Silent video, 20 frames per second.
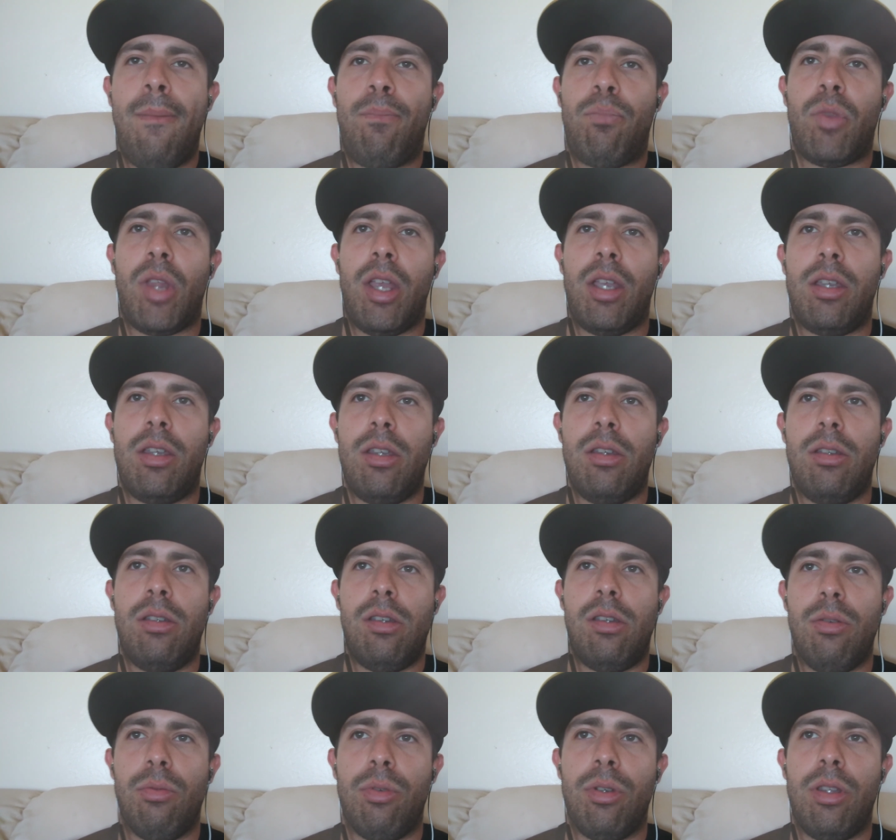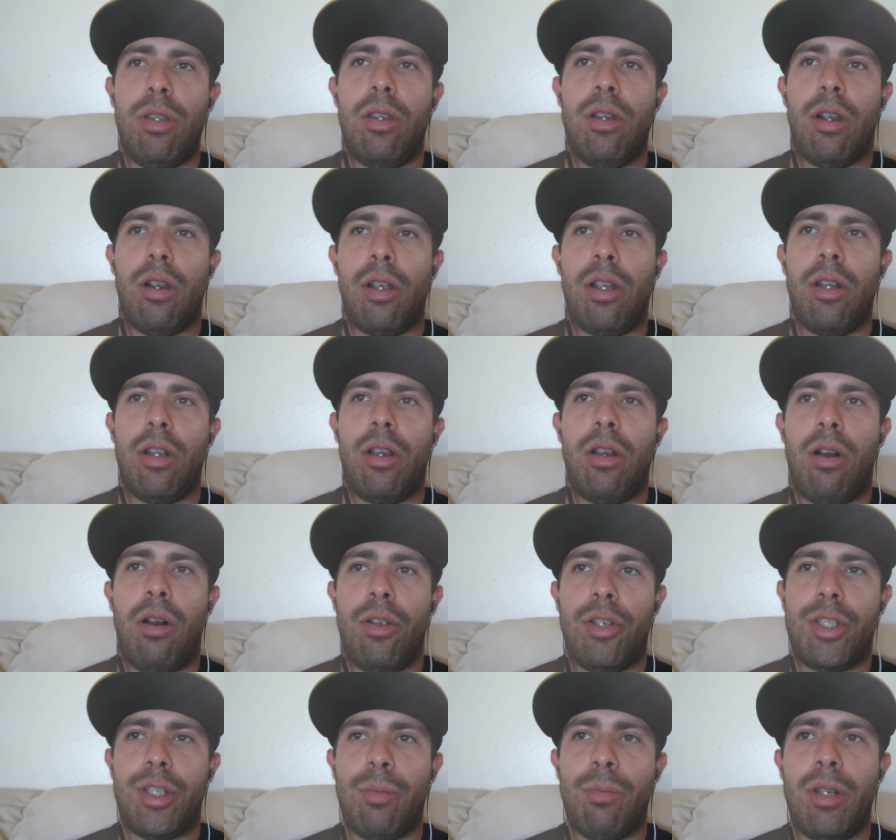Like you really are going to call
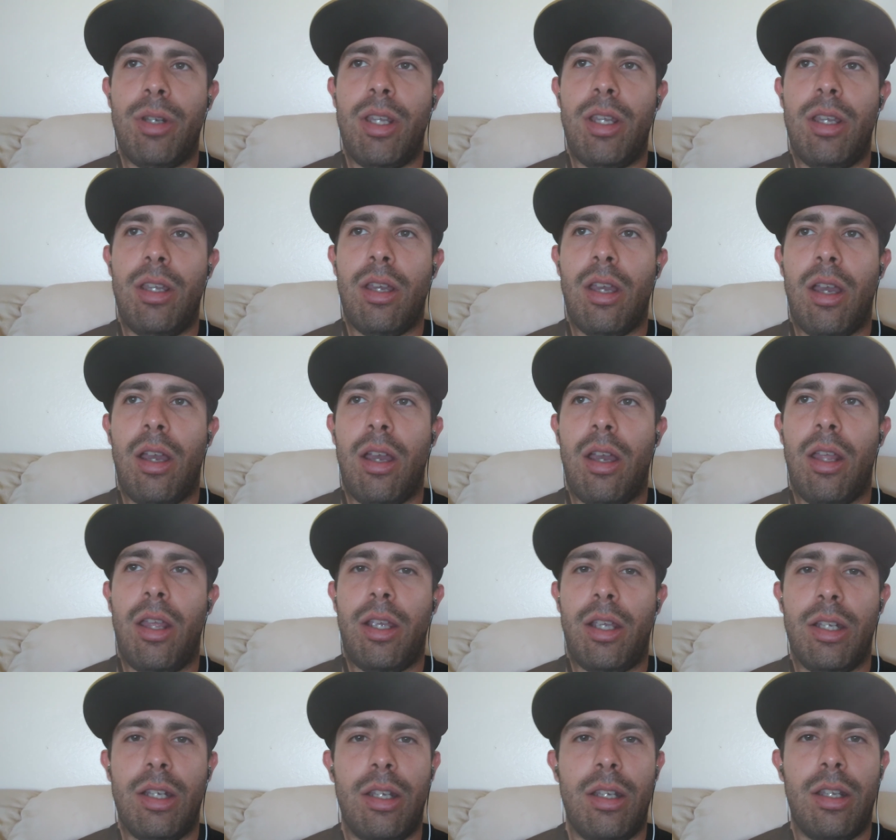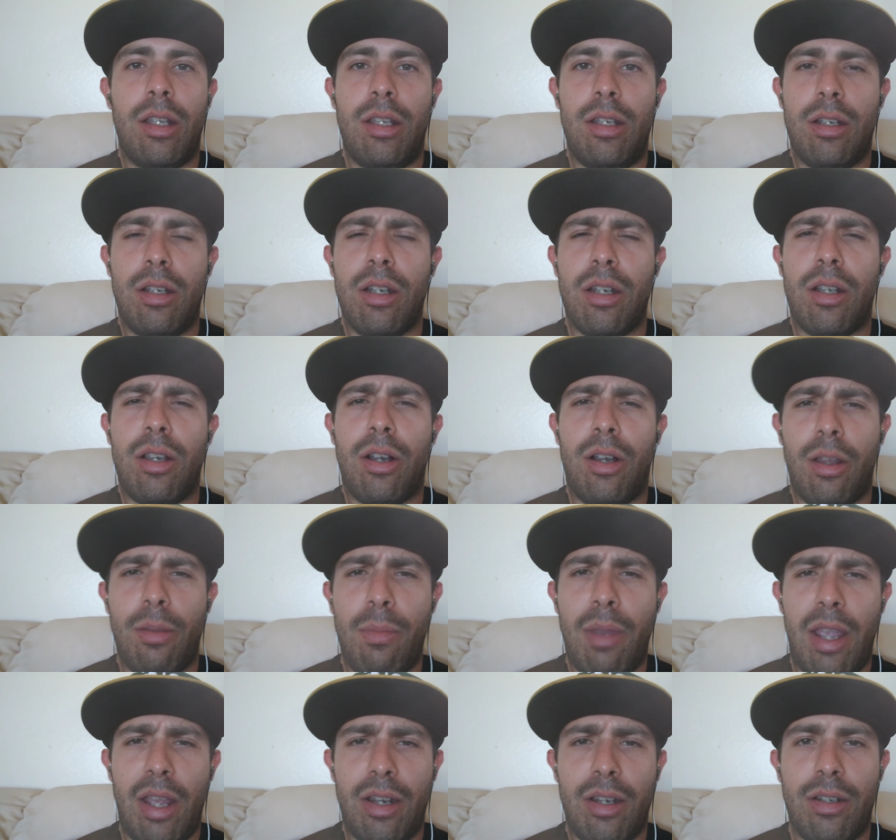somebody uh, like a, you're going to call a
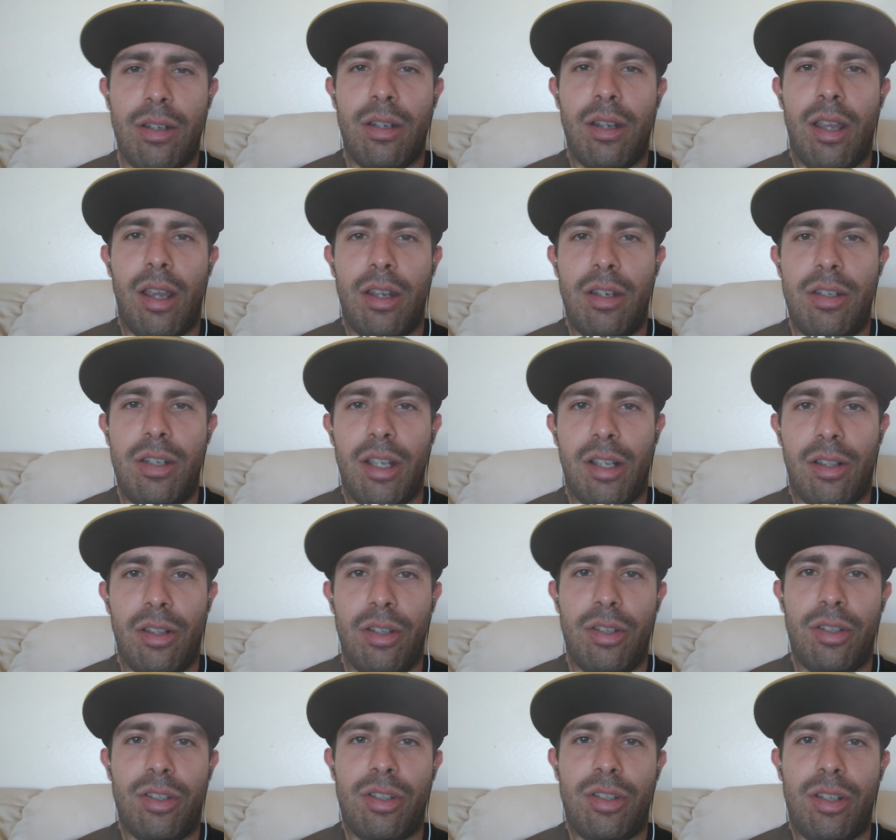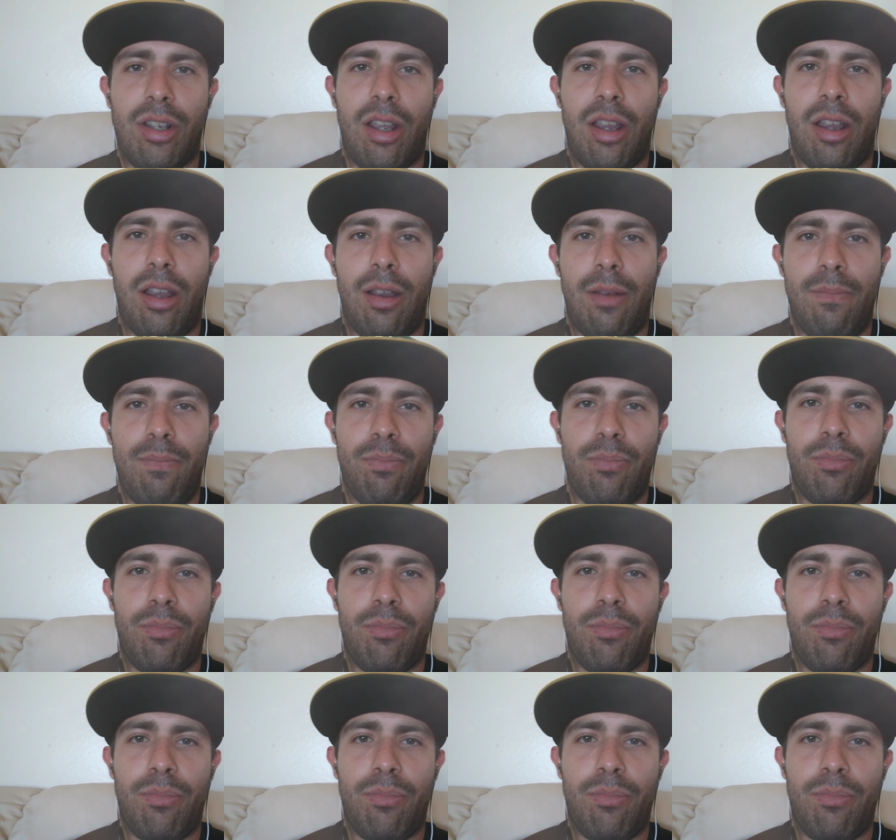man a dickless. Um,